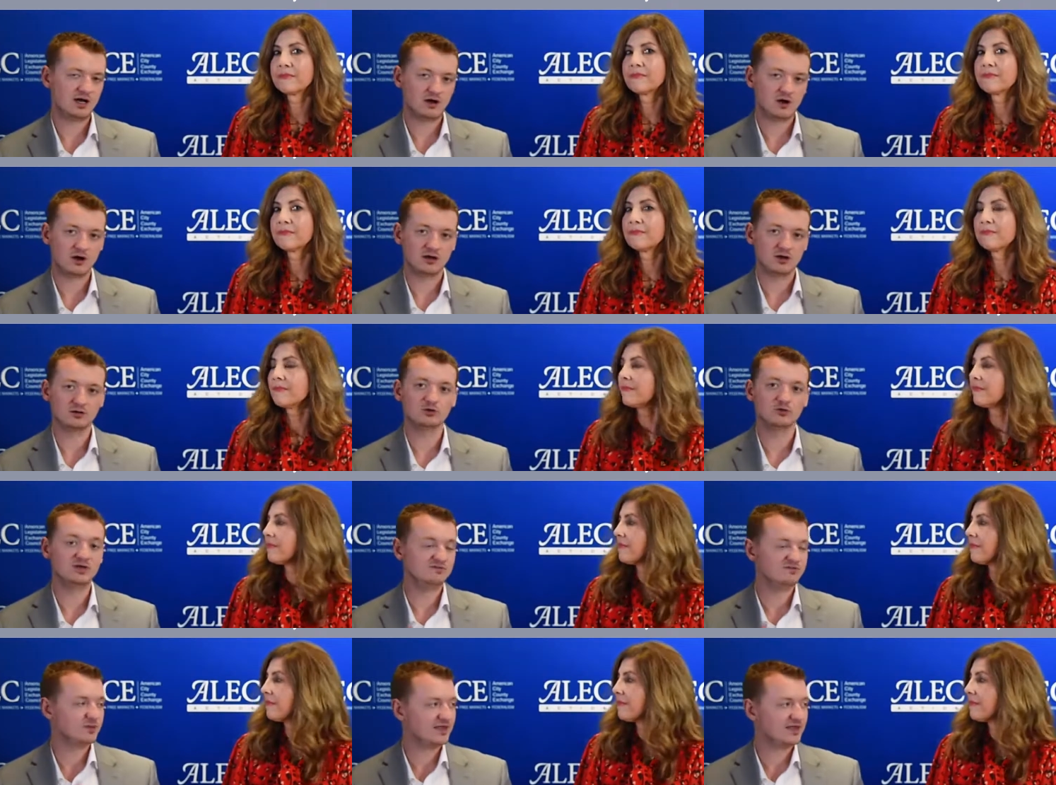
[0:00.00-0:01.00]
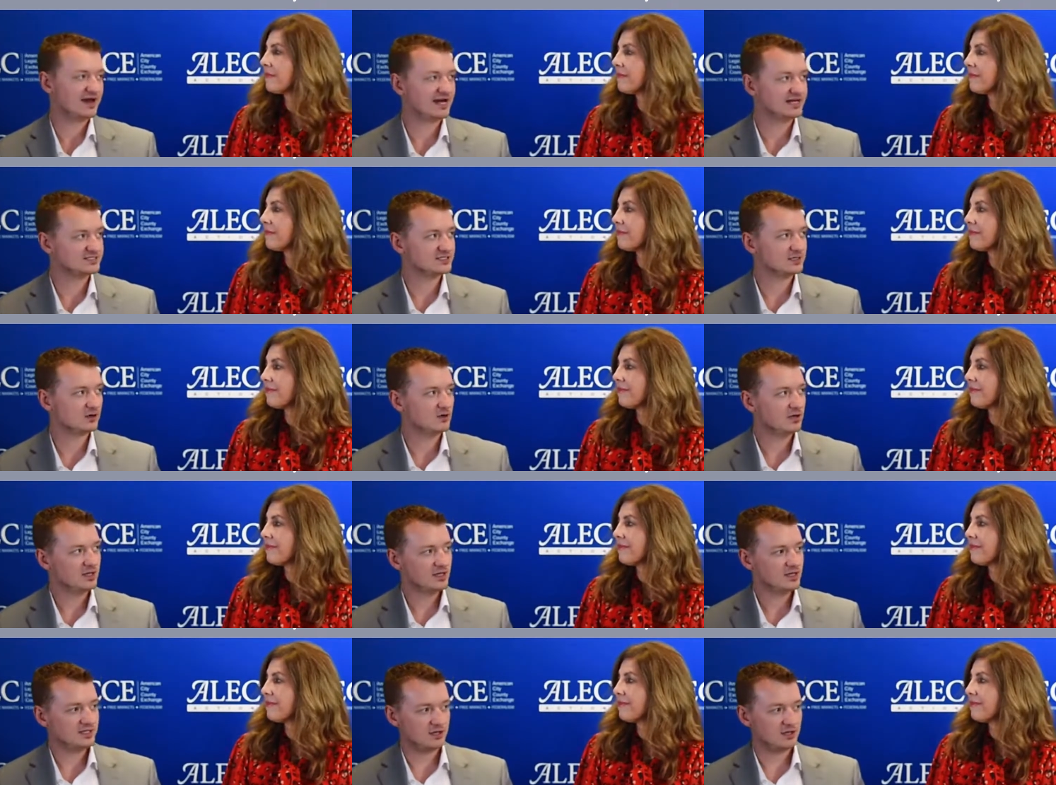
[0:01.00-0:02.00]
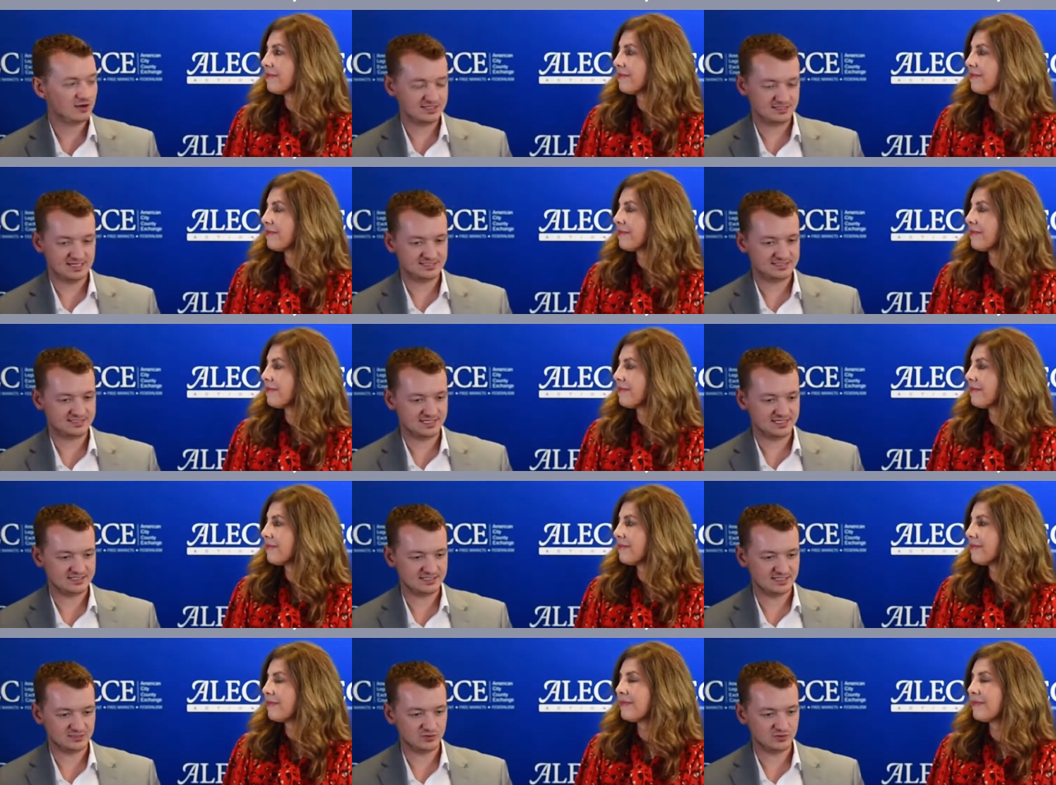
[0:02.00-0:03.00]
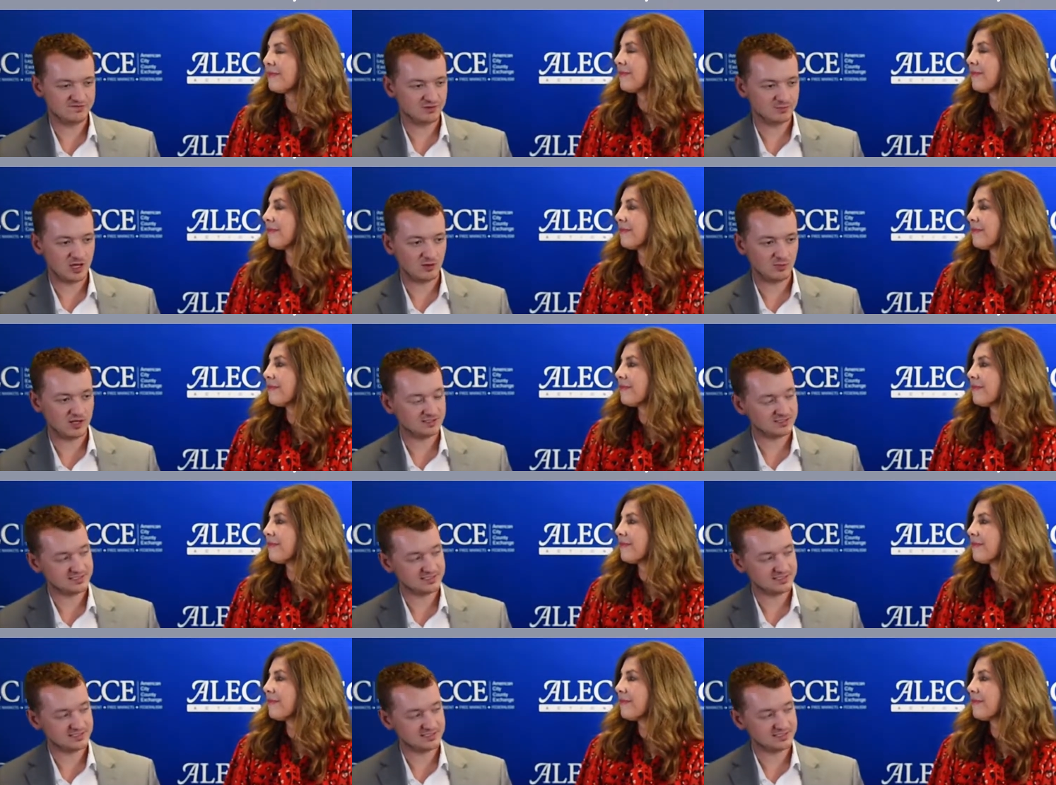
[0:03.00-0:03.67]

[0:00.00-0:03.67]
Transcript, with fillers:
Speaker 1: are aggrieved by that. So, you know, it, it's it's a terrific model policy.